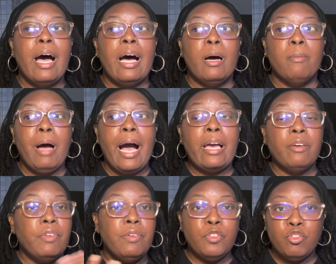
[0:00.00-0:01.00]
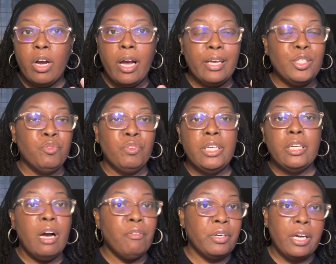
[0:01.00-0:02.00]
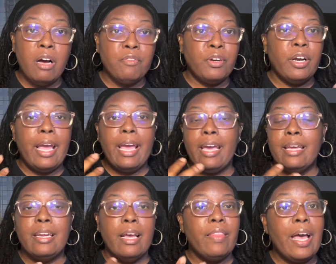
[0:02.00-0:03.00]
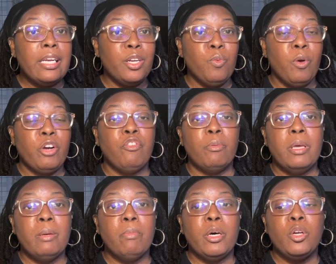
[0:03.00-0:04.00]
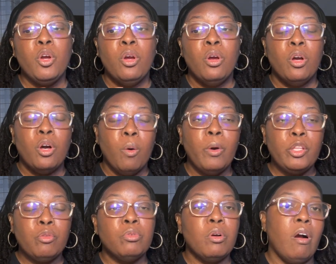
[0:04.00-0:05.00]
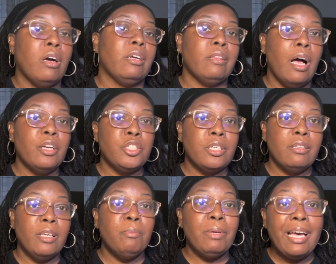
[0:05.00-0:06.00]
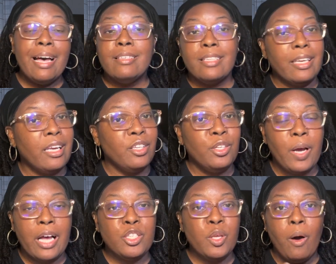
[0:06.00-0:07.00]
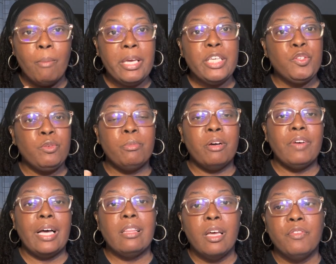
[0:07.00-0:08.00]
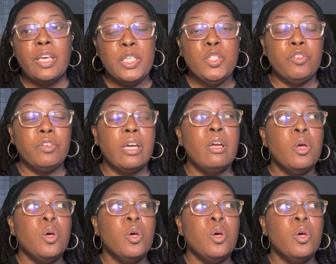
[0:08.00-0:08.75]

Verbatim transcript: Um, I've even tried to read cover to cover, and that didn't work for me, but going through chronologically because again you guys know i'm a history buff i love history